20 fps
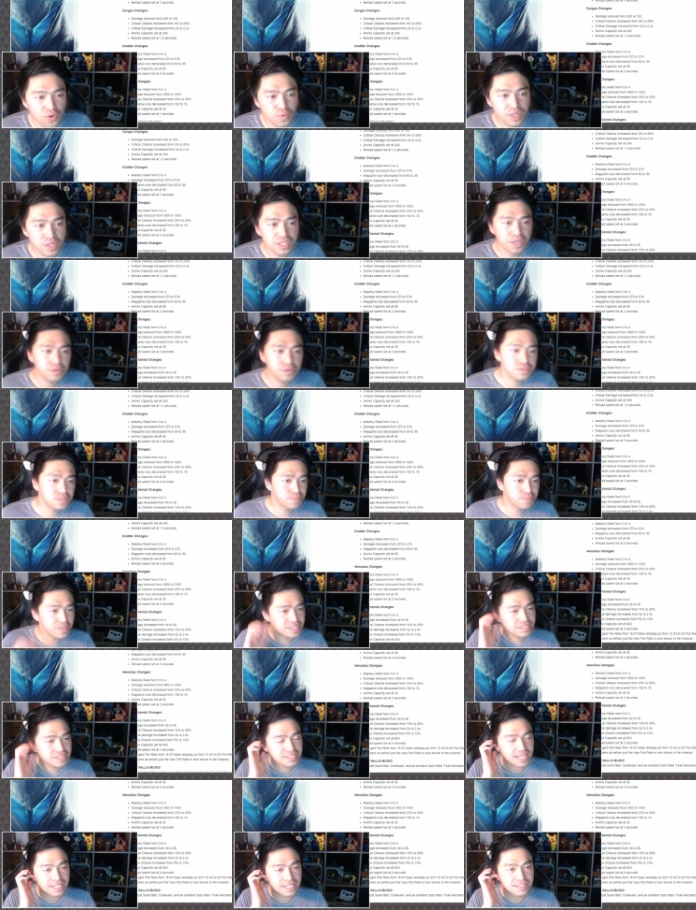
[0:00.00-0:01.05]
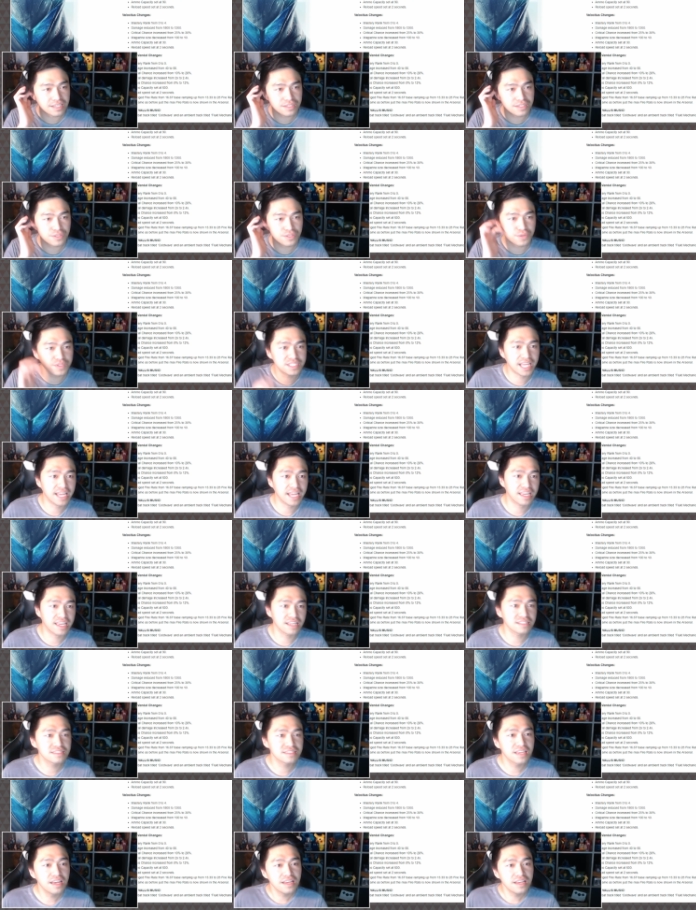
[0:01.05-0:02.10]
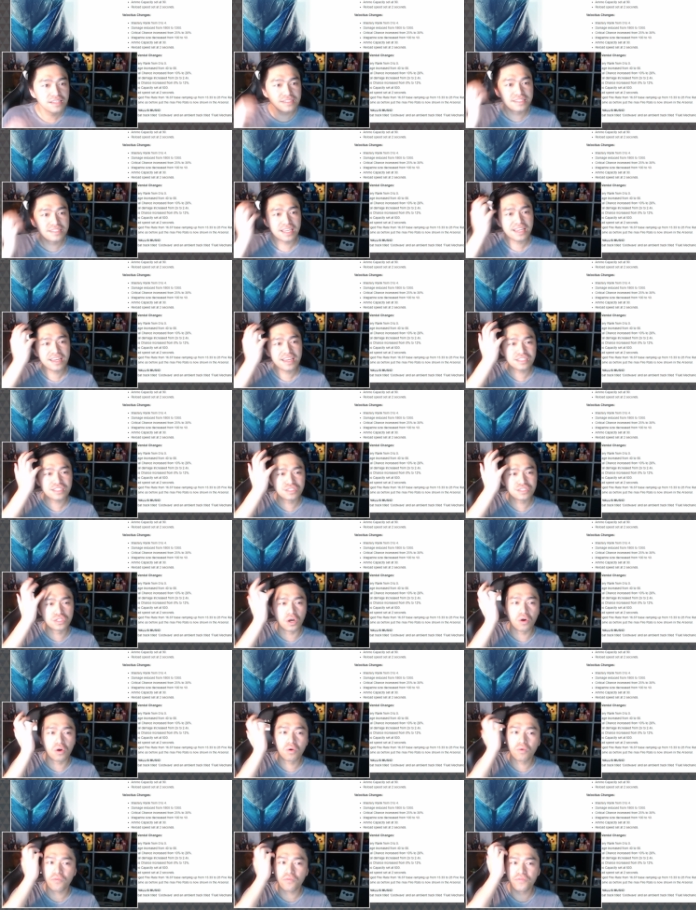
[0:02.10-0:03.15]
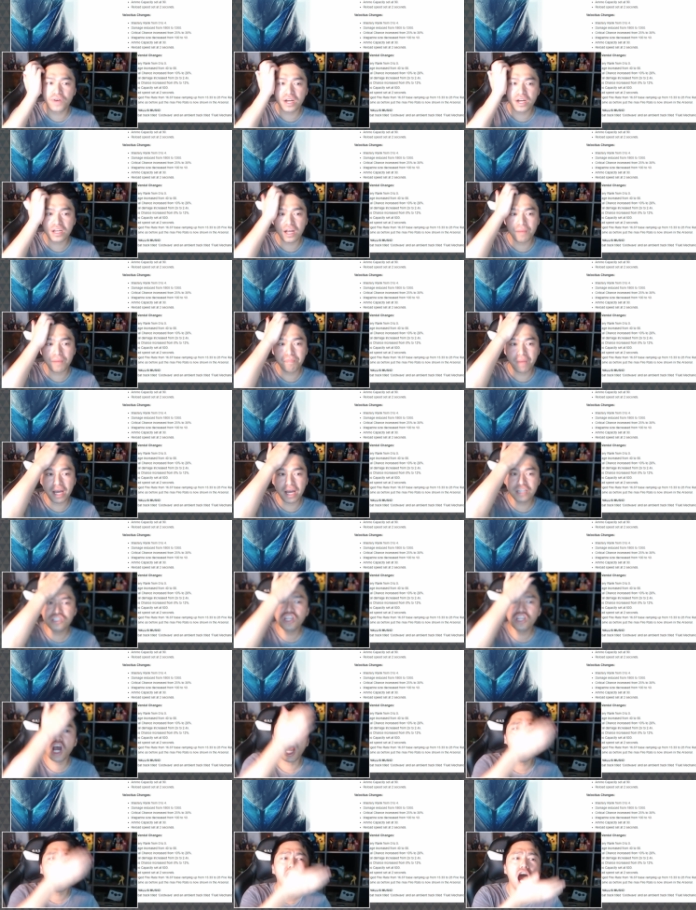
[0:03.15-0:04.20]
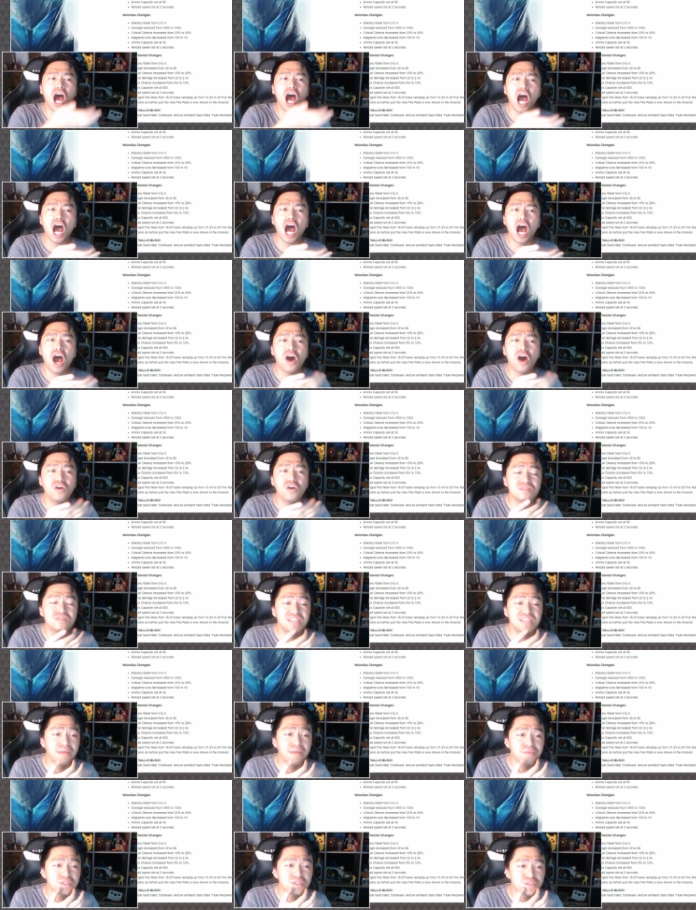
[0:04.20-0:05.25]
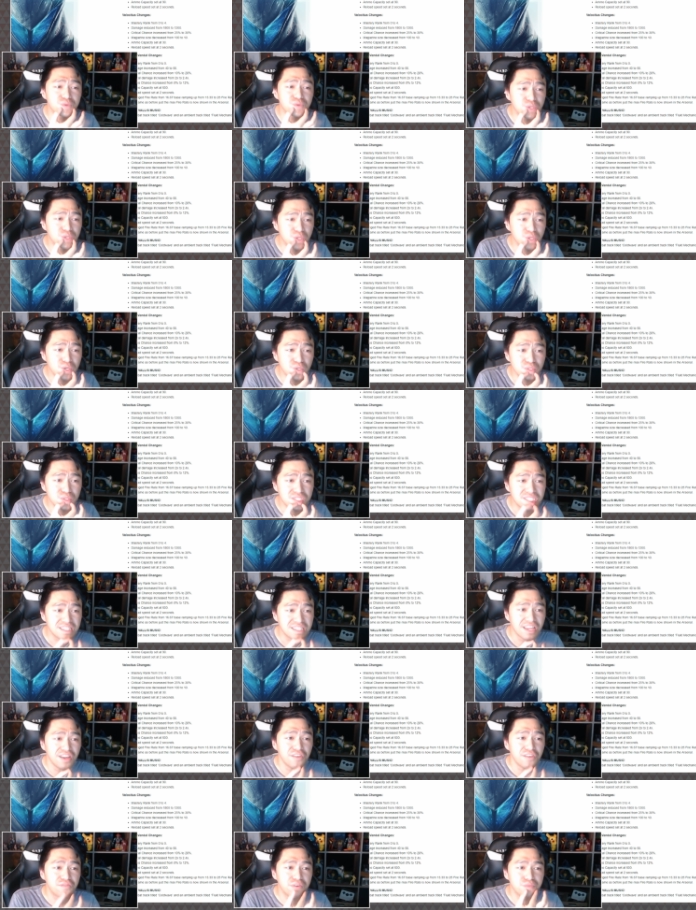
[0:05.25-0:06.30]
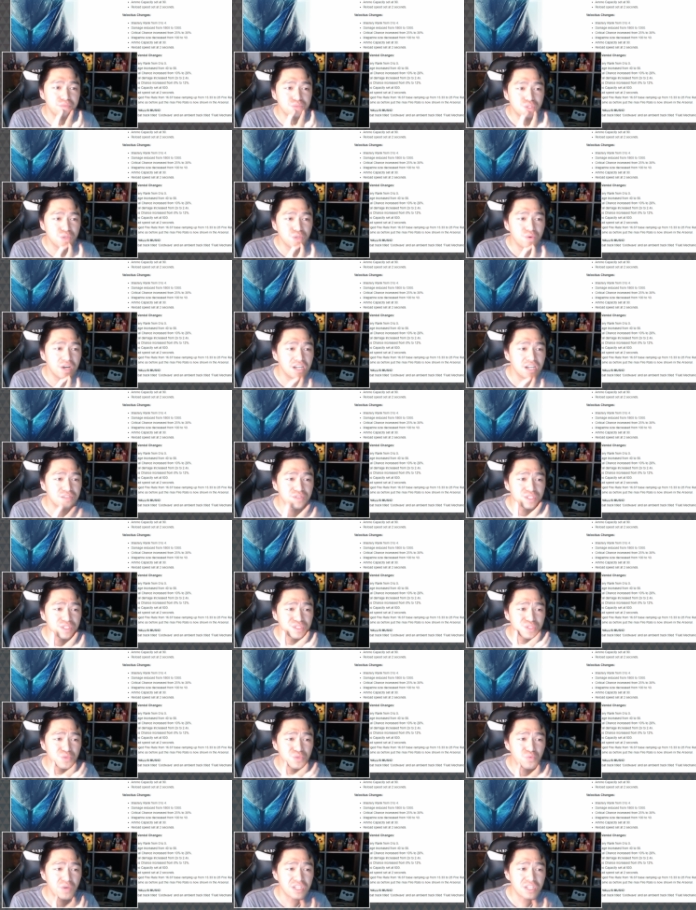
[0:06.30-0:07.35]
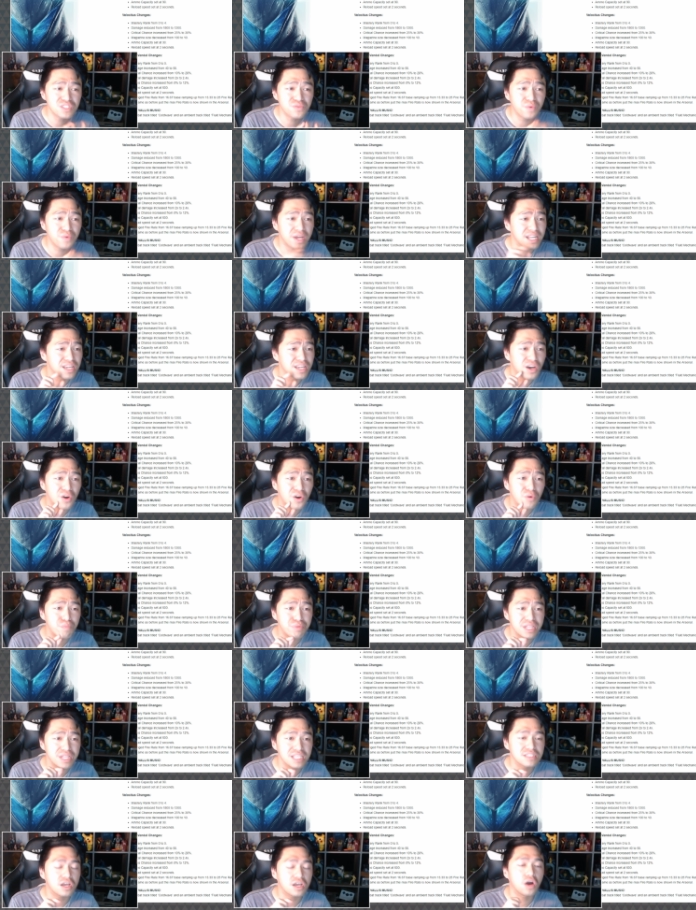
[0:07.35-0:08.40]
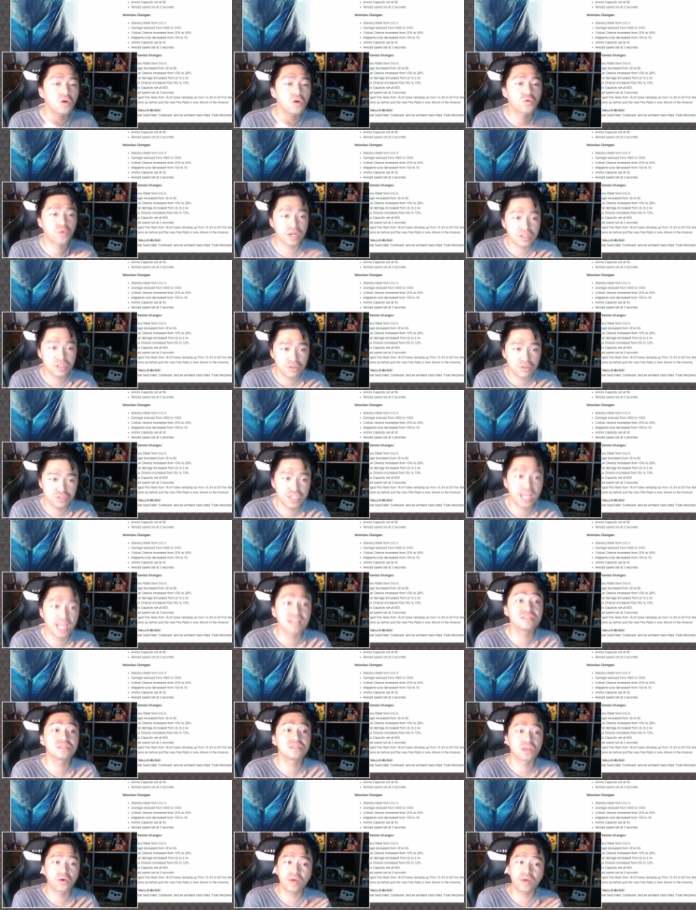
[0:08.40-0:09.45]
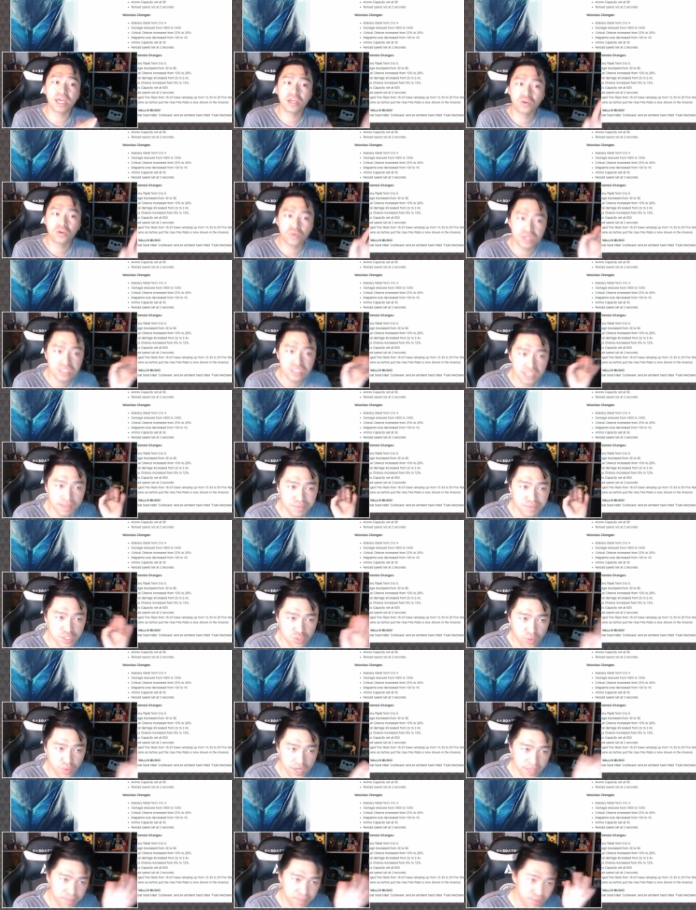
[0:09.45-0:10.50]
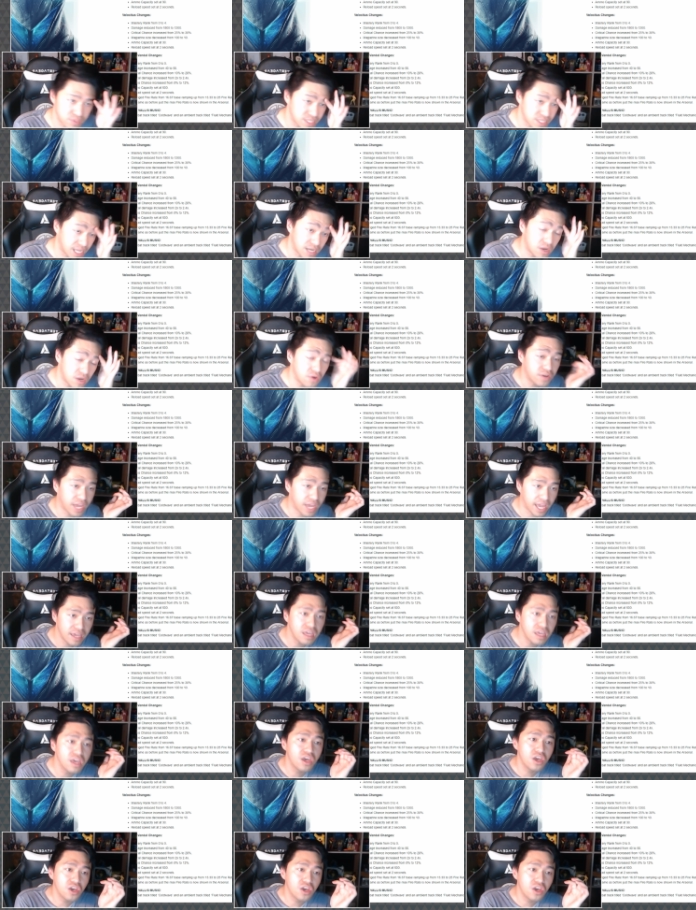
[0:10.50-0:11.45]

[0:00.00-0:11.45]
Reload speed set to 2 seconds. Cyngas, don't fuck up my... No! Damage reduced from 200 to 120. Oh, please. Oh, critical chance, though, increased up to 20%. Okay.